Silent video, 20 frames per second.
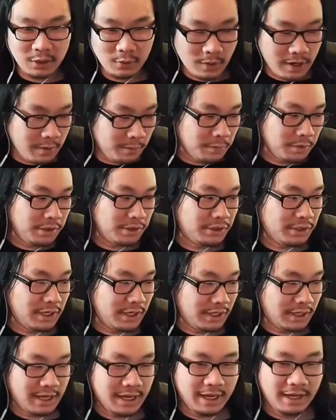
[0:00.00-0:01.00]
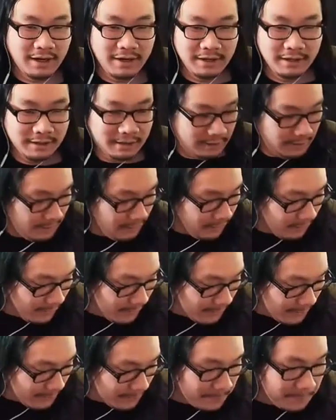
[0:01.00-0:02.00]
you. I appreciate that
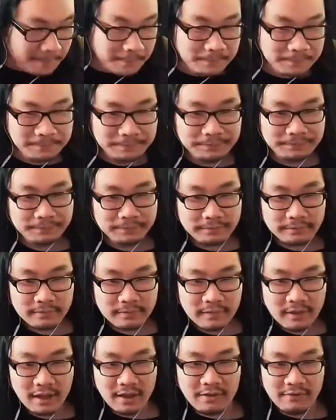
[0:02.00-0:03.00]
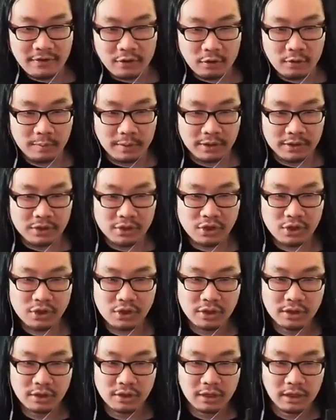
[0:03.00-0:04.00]
um, very much.
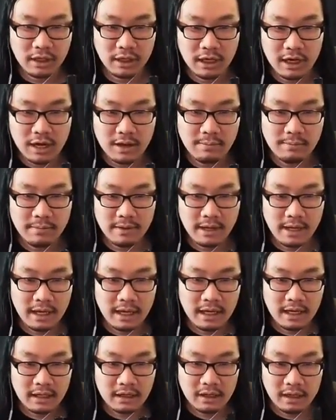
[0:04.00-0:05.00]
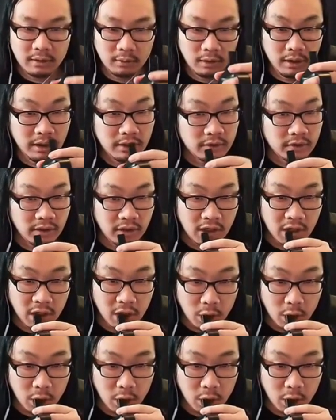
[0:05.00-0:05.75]
Um, and I will hydrate.